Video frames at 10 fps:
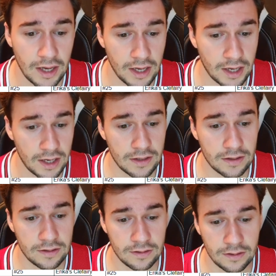
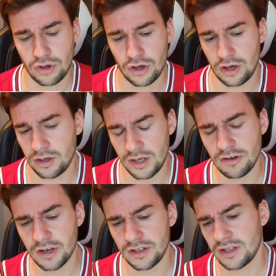and
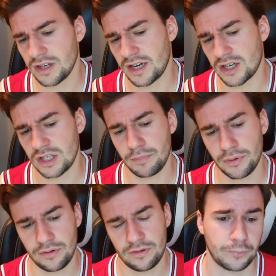here I did not actually
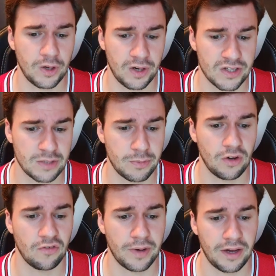put an estimate
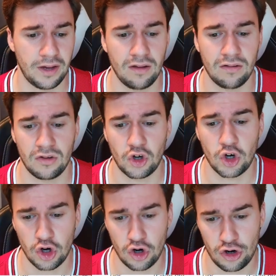of my
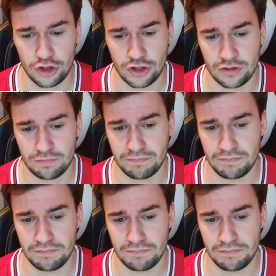cards